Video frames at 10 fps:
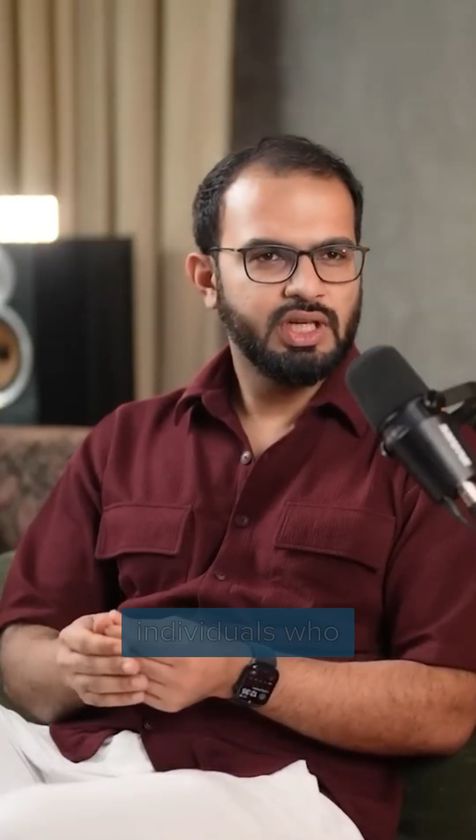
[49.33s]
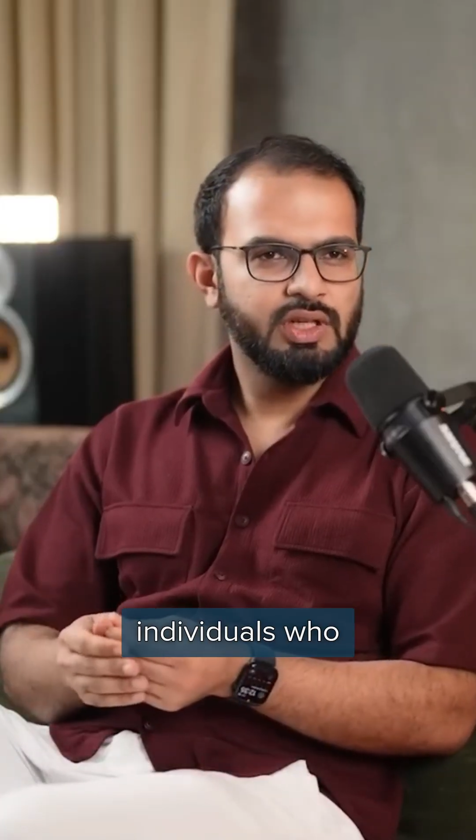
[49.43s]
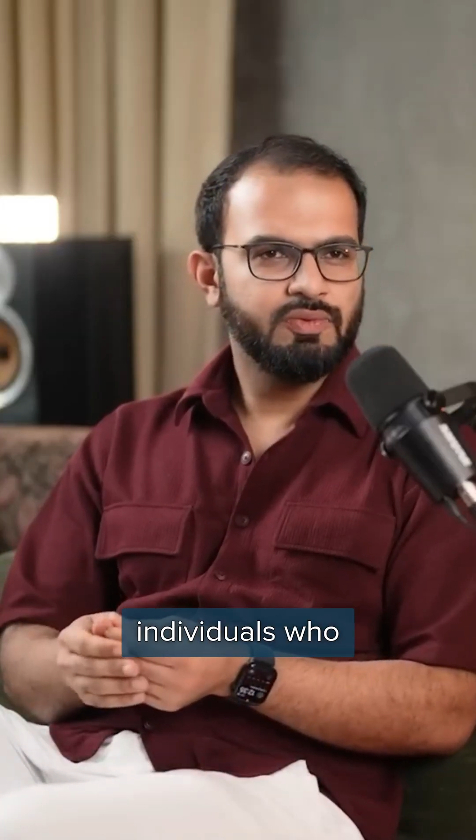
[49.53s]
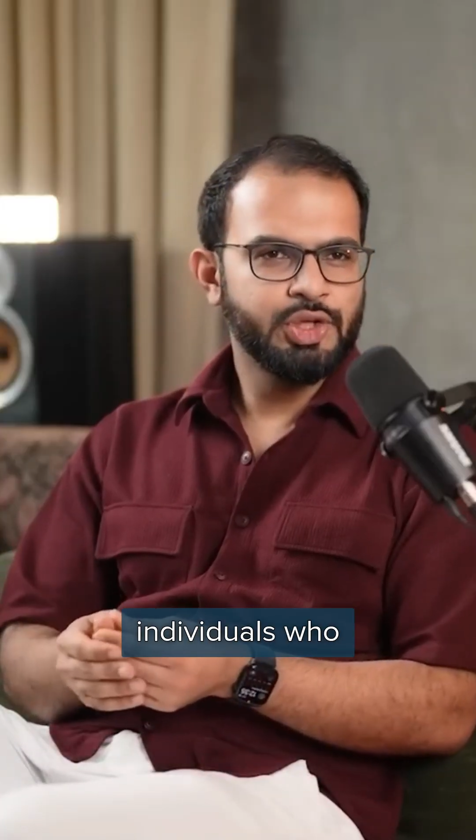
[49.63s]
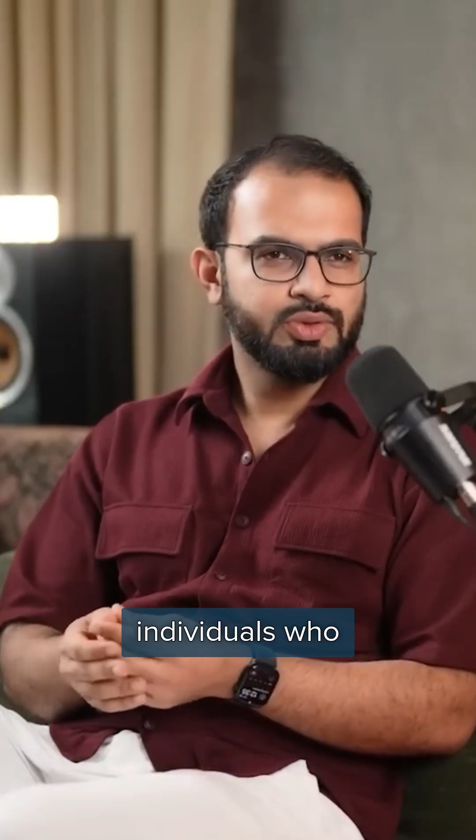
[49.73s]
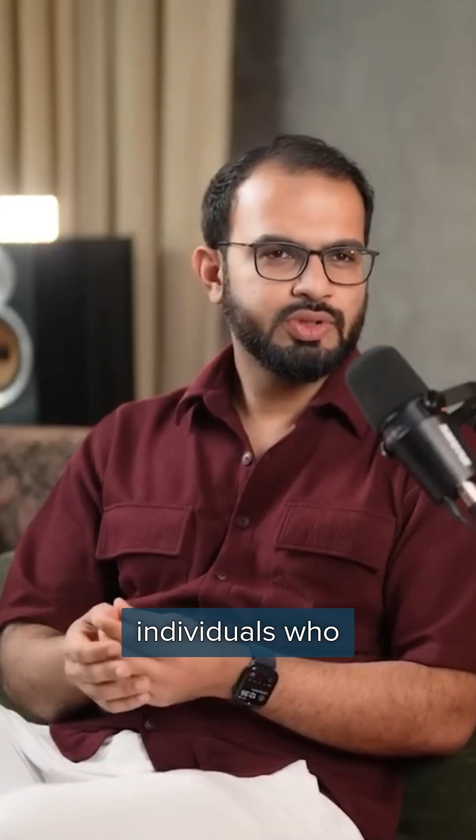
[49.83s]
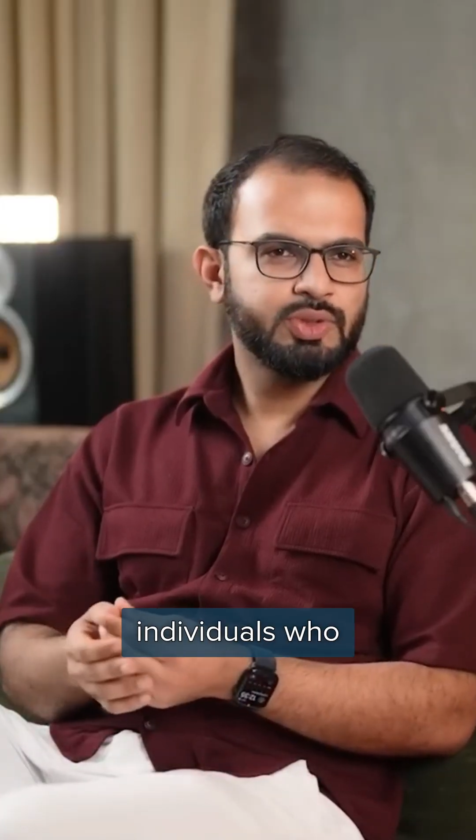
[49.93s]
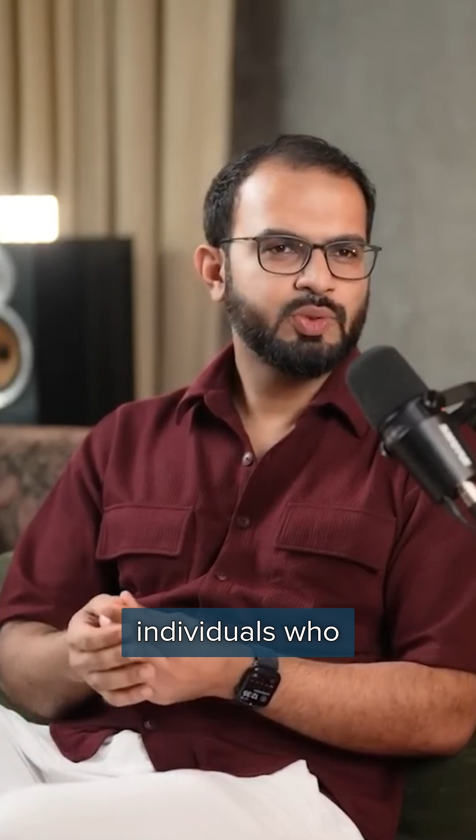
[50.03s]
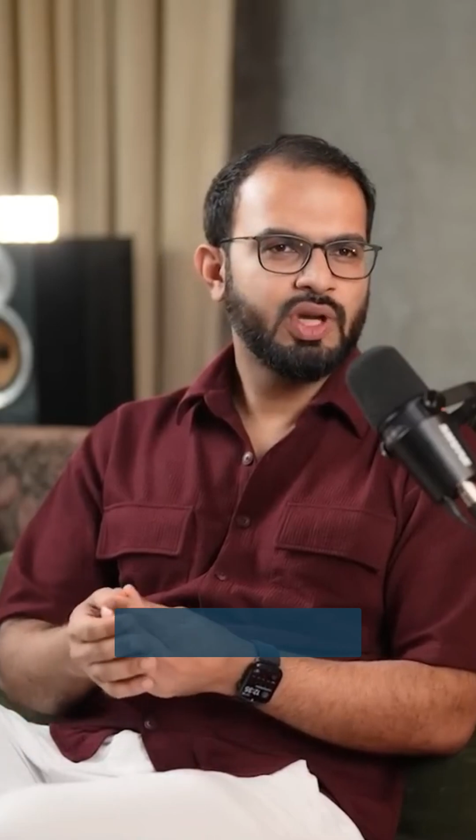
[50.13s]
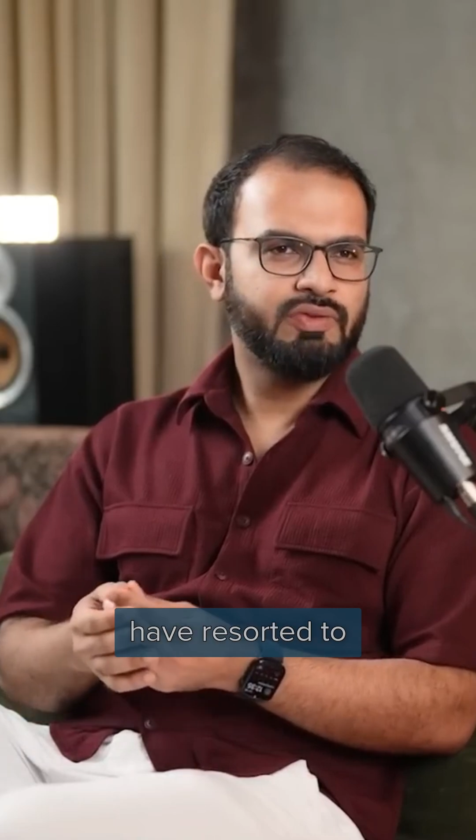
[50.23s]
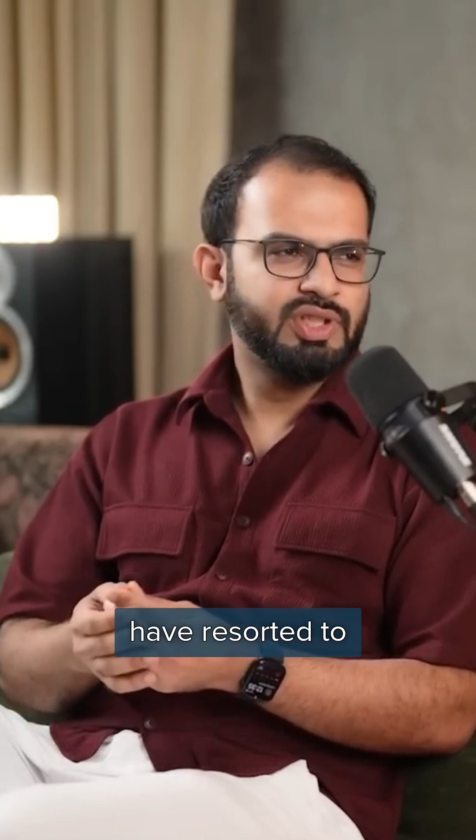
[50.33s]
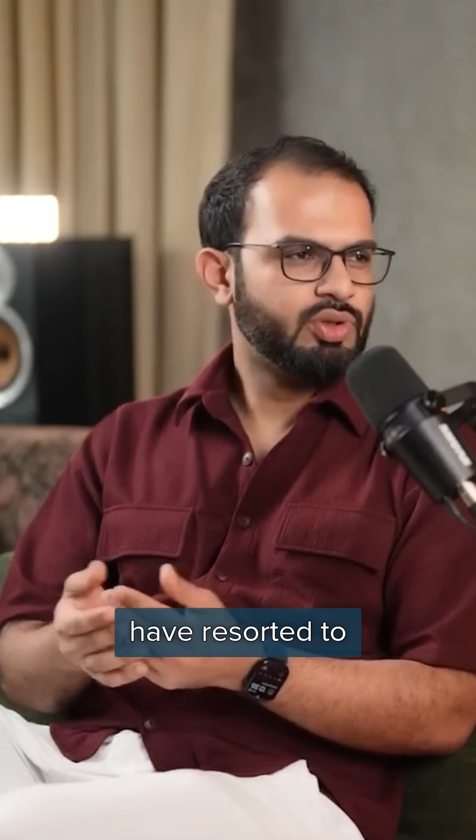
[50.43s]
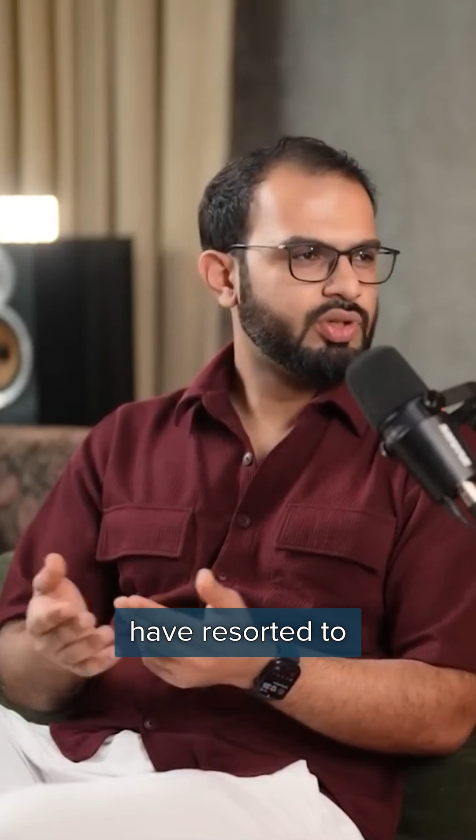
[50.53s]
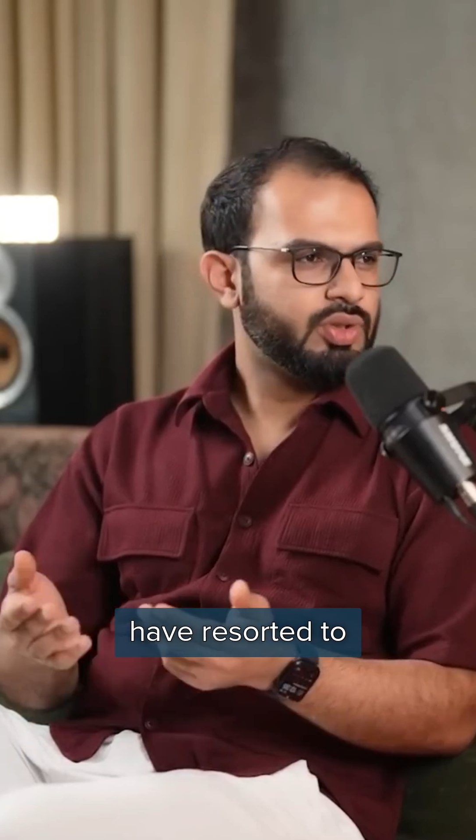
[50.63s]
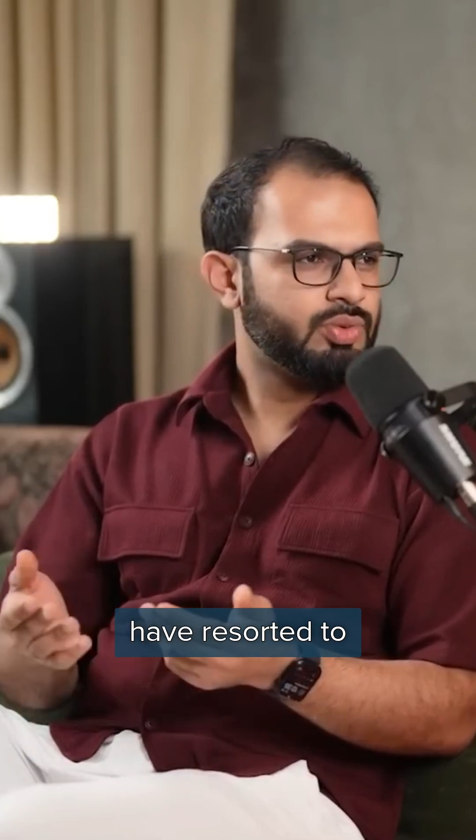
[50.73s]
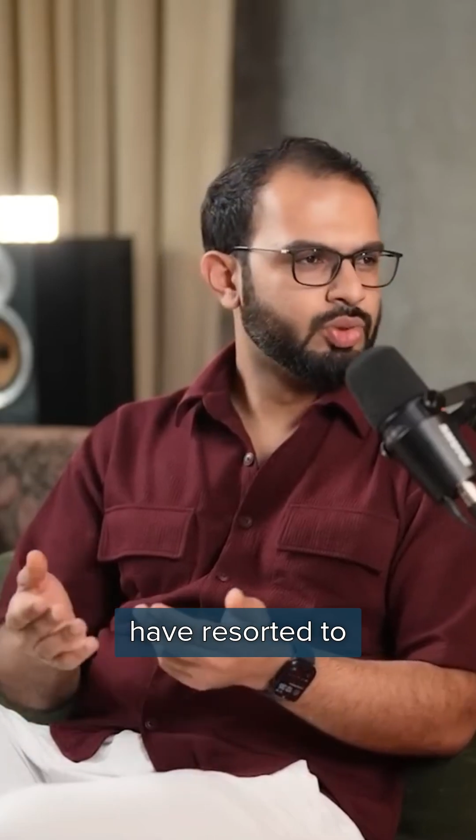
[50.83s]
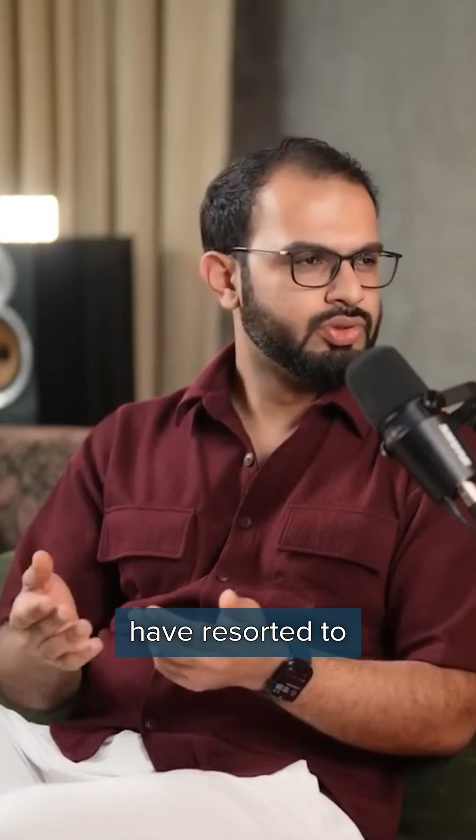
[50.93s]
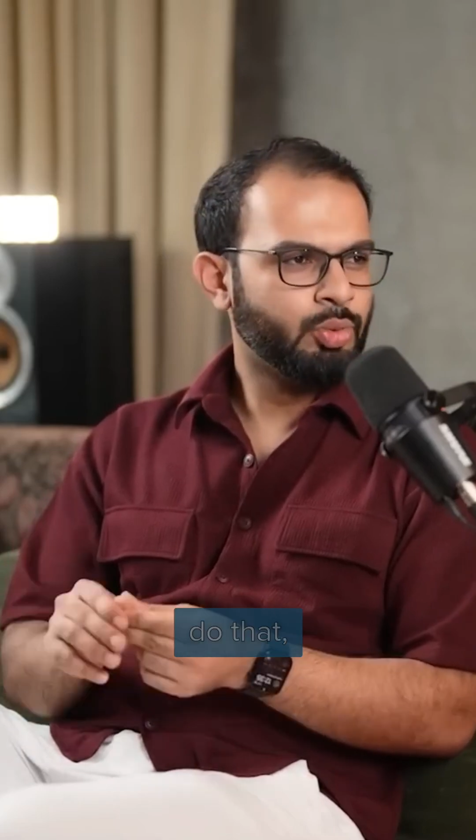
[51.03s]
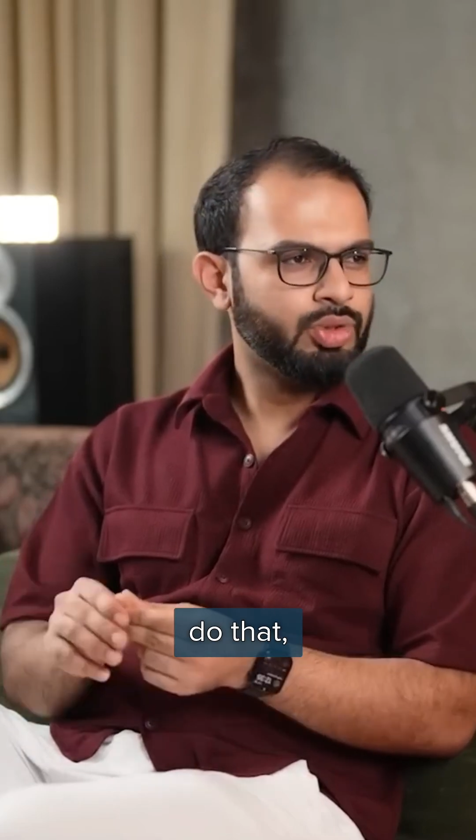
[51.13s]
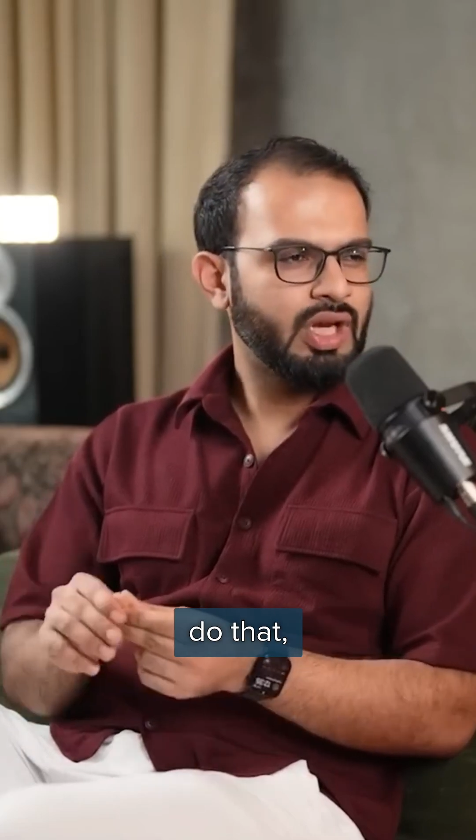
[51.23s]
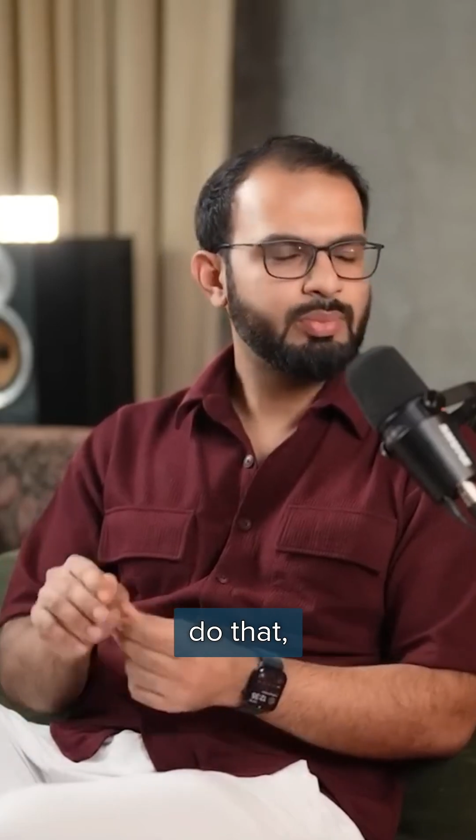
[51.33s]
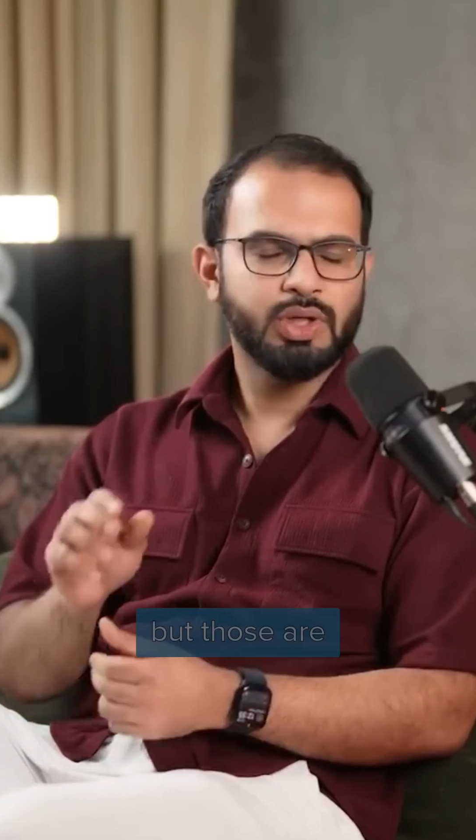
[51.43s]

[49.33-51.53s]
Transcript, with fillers: individuals who have resorted to that,